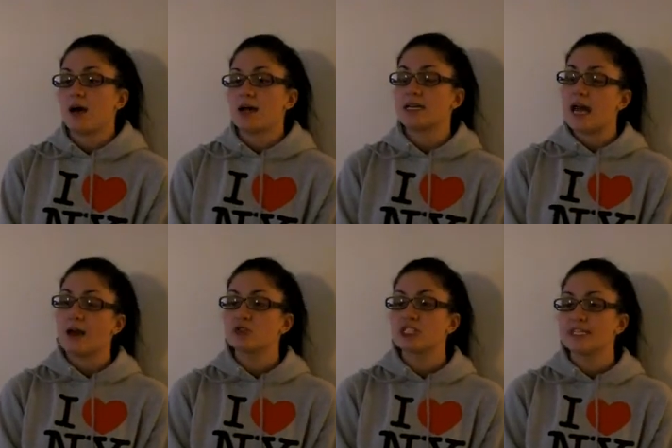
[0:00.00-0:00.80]
an
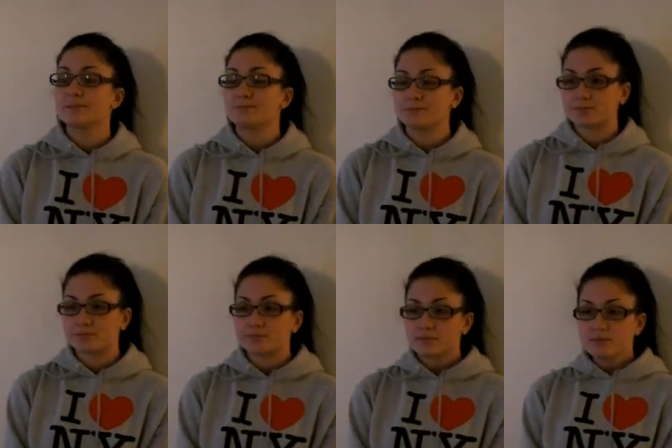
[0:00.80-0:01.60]
algae
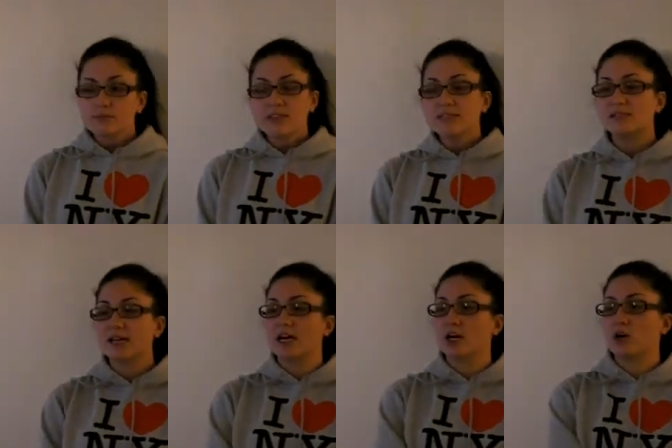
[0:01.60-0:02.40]

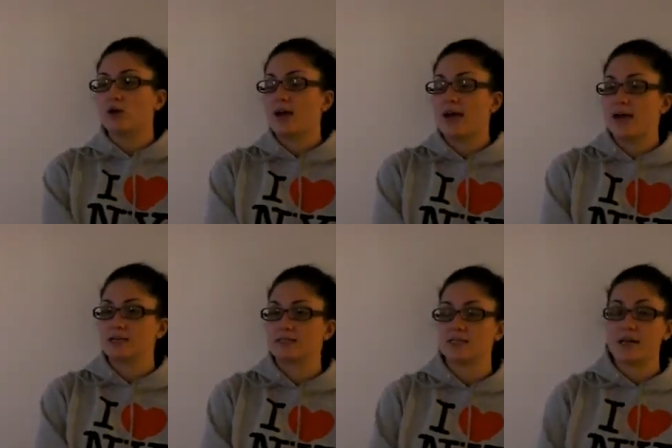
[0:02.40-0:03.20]
cell
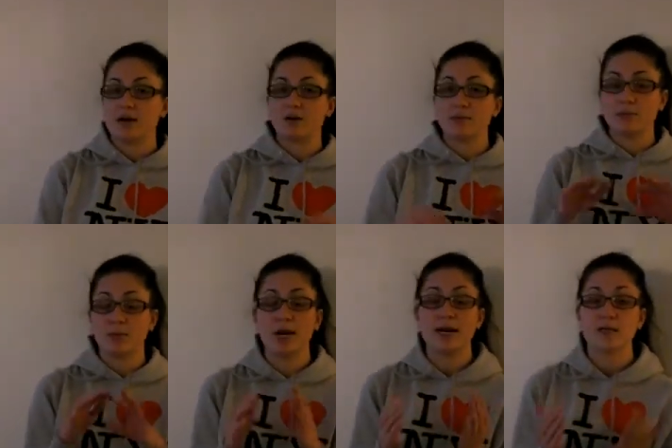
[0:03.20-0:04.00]
has an outer
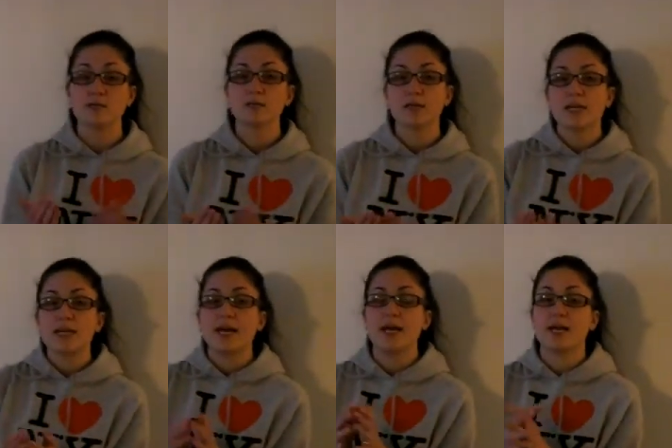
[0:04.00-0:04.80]
membrane,
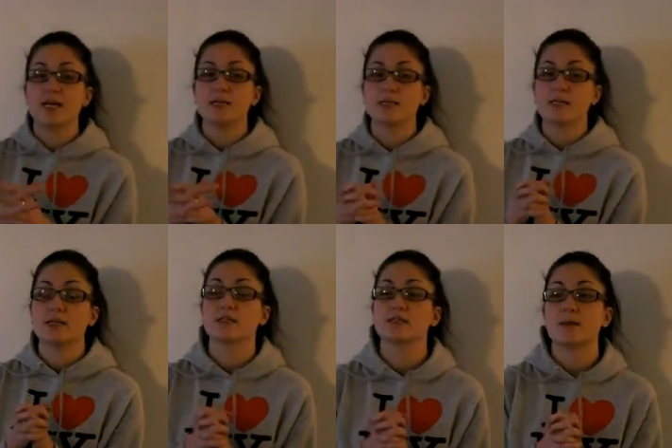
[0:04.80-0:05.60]
and
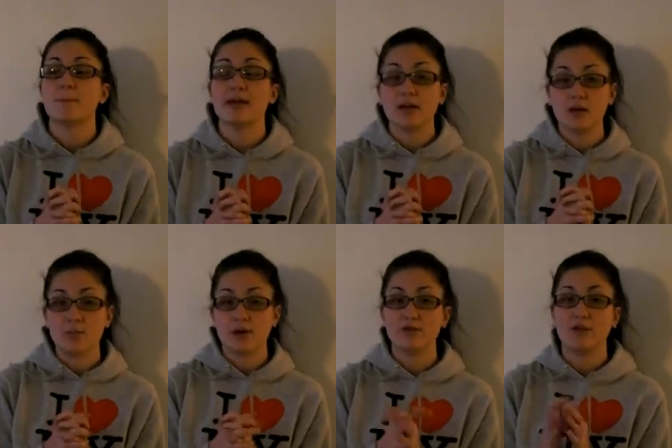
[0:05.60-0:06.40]
it's made up
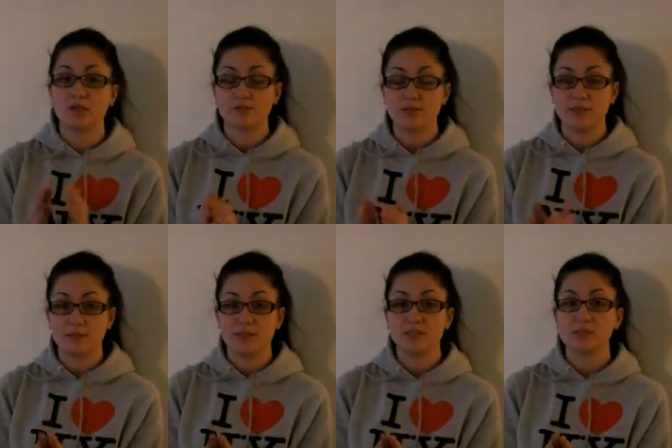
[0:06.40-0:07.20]
of
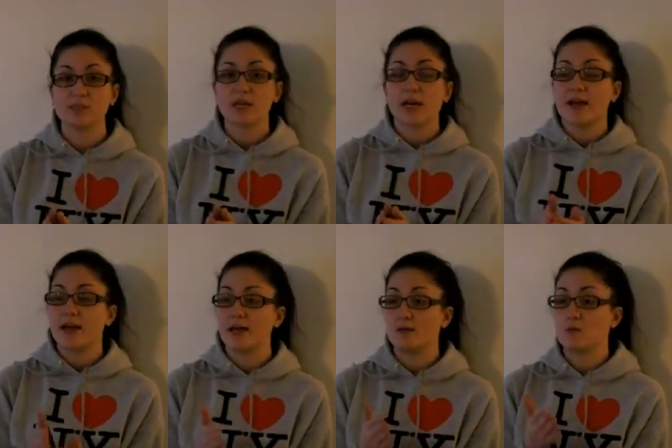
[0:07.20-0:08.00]
phospholipids,
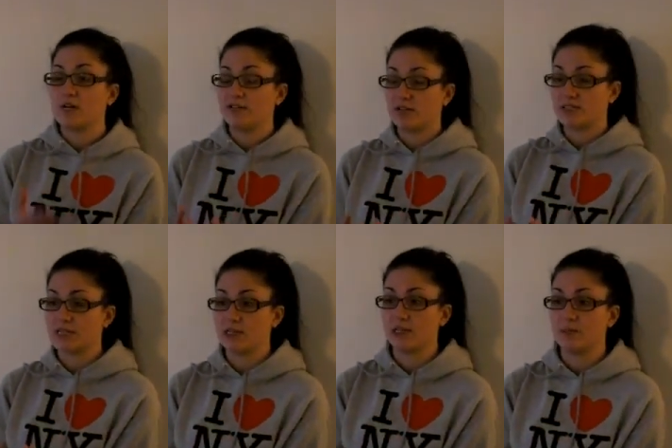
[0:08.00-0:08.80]
and whenever I
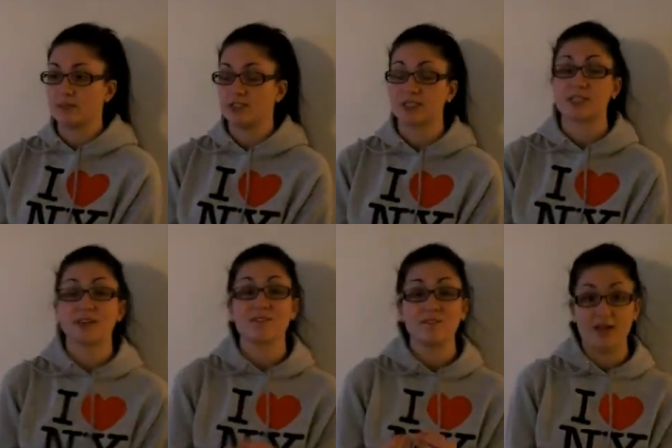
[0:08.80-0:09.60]
say lipid, just
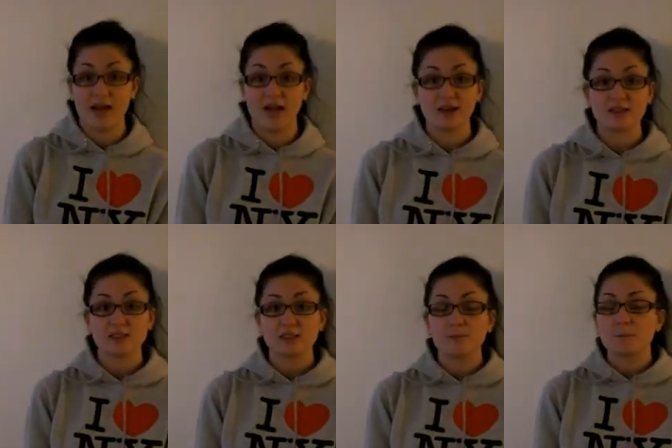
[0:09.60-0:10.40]
think of fats.